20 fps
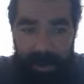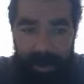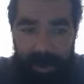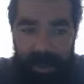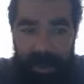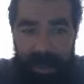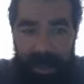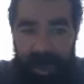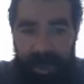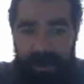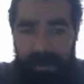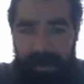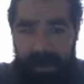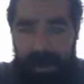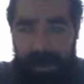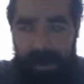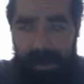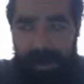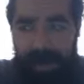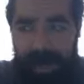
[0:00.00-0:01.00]
We're like, yeah, everyone
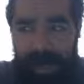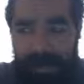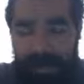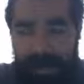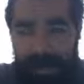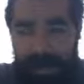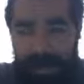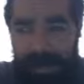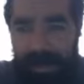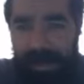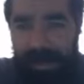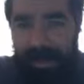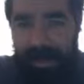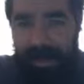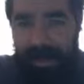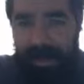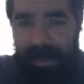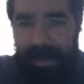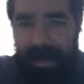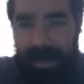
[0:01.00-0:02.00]
else stopped in the
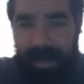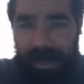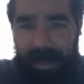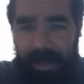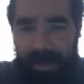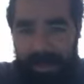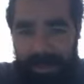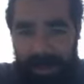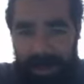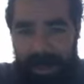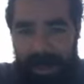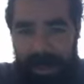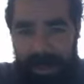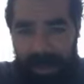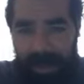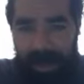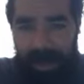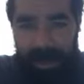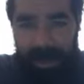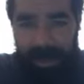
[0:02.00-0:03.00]
east, and then they fucking
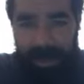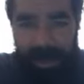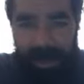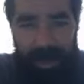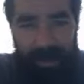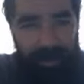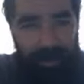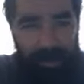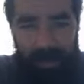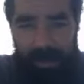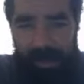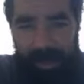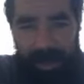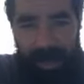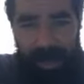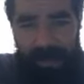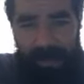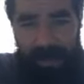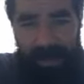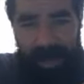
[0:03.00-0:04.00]
and everyone who
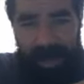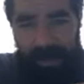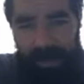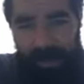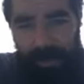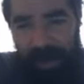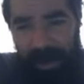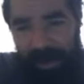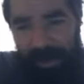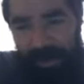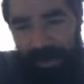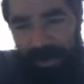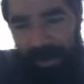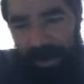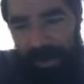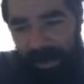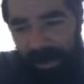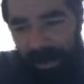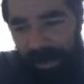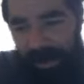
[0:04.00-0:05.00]
stopped along the way in
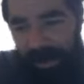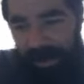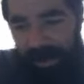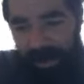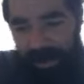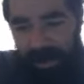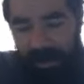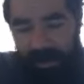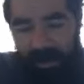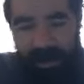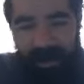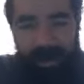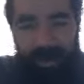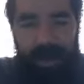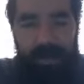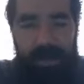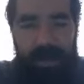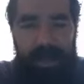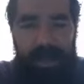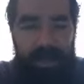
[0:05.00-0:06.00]
fucking like Oklahoma. Some
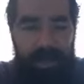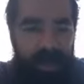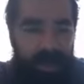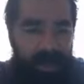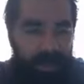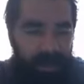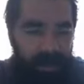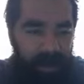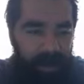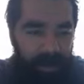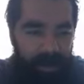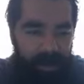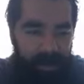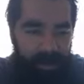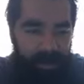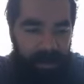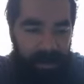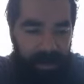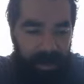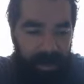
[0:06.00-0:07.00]
comedian talks about it
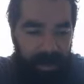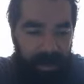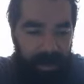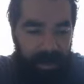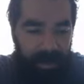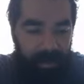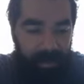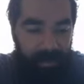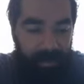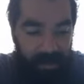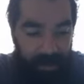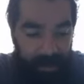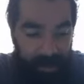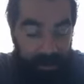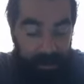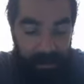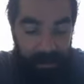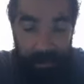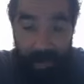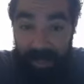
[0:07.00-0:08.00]
too.
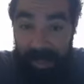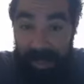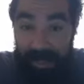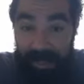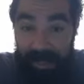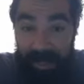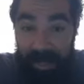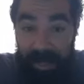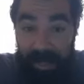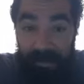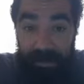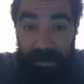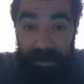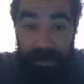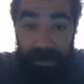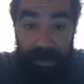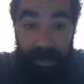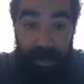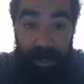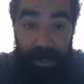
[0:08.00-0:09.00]
If you made it out to
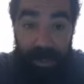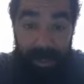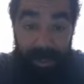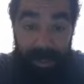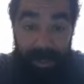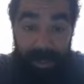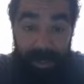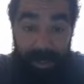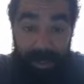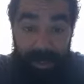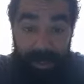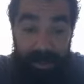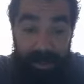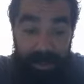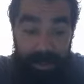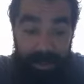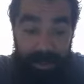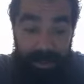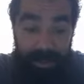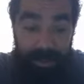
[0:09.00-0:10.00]
California, you're wild.
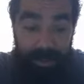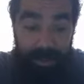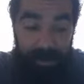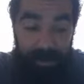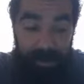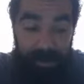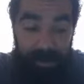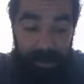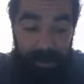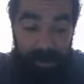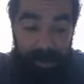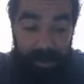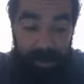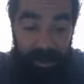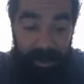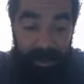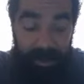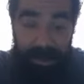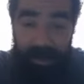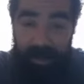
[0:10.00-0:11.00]
My
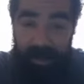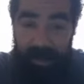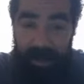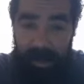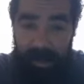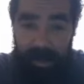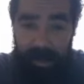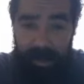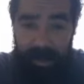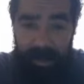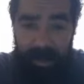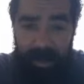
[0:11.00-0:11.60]
fucking my grandma too